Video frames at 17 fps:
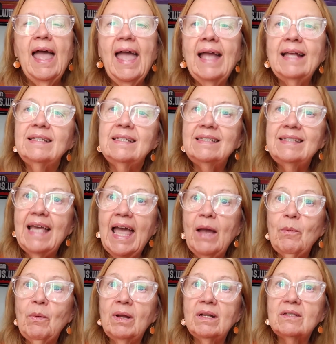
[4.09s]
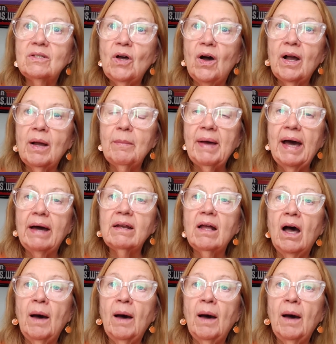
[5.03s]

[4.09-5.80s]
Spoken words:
And today I want to talk about